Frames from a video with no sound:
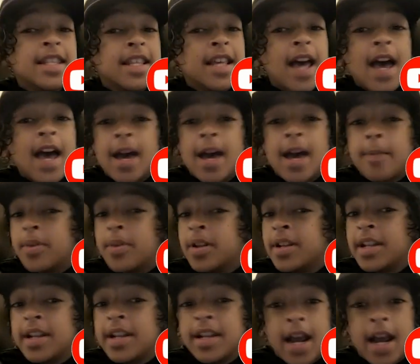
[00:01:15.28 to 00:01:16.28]
that happened,
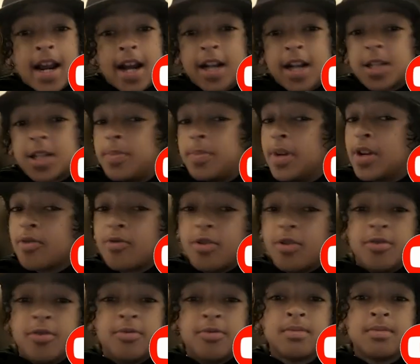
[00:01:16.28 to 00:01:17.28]
and I got a speaking
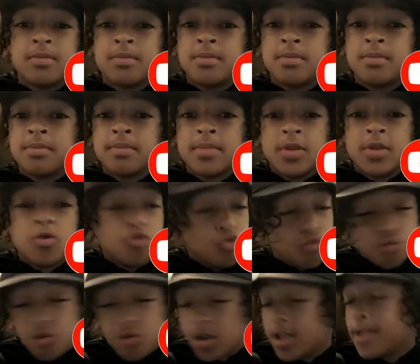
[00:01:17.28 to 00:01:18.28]
role.
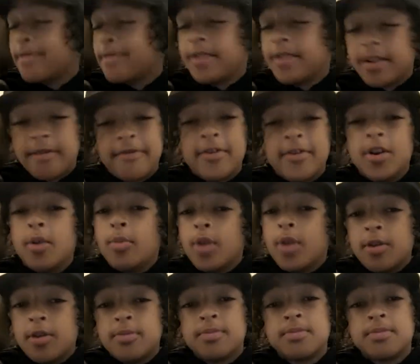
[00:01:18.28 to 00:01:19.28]
Really fun to film, though.